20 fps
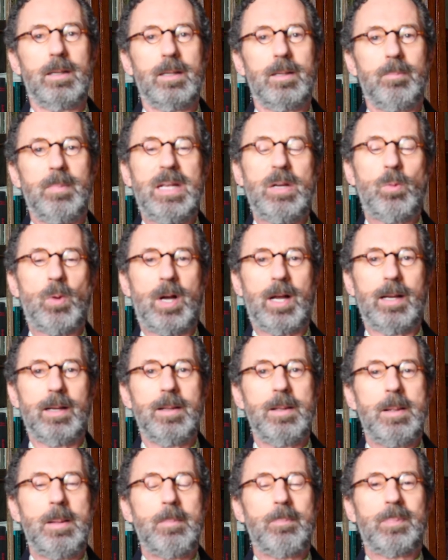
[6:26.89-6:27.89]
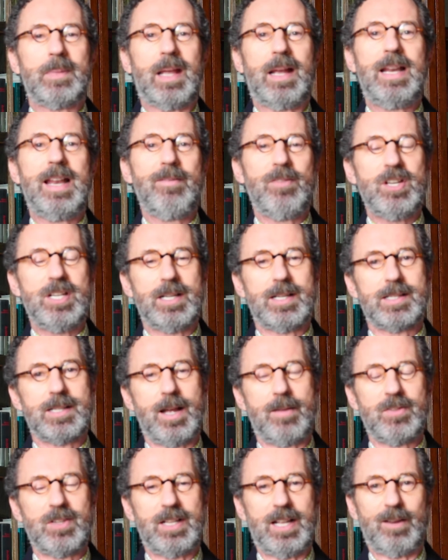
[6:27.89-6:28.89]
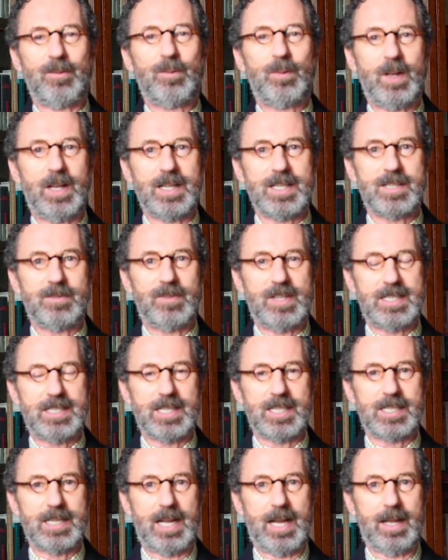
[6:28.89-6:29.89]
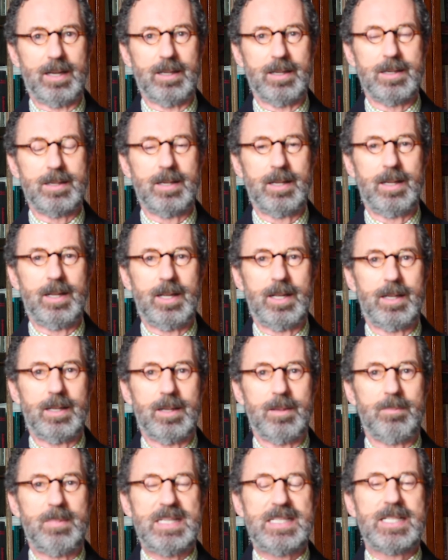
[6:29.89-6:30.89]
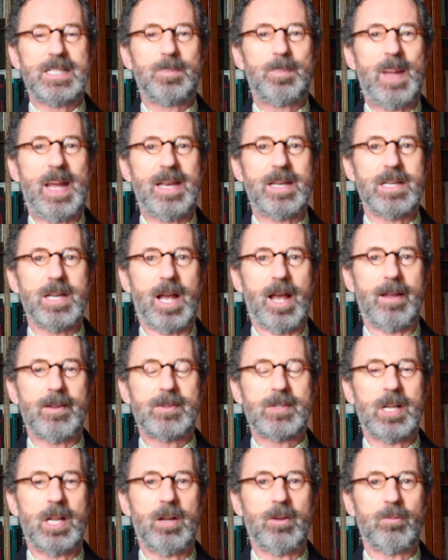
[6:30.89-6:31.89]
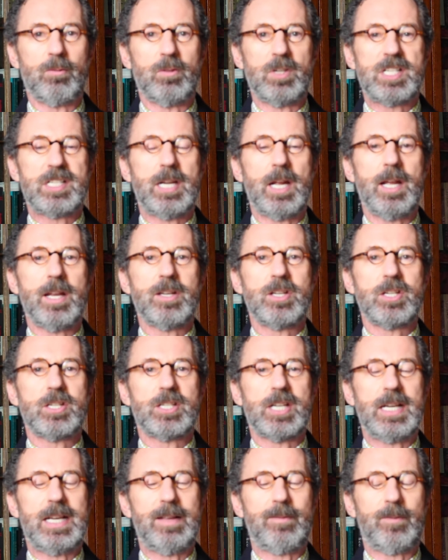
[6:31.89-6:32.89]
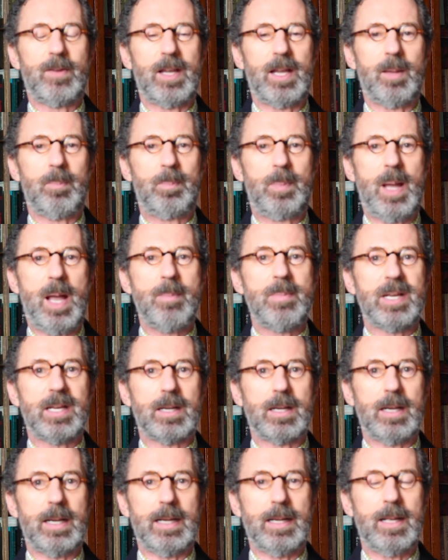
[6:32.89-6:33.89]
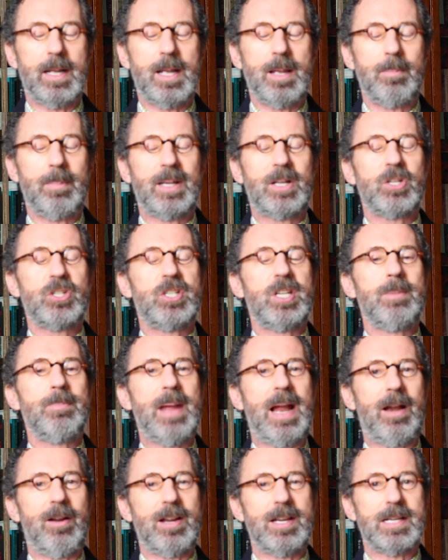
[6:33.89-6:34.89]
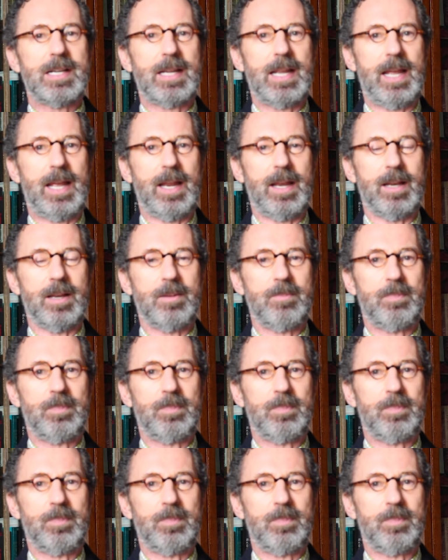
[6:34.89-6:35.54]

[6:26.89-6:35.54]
Meanwhile, 11 years after that first visit to Ireland, Mrs. Pendarves returned to live here permanently because she married again.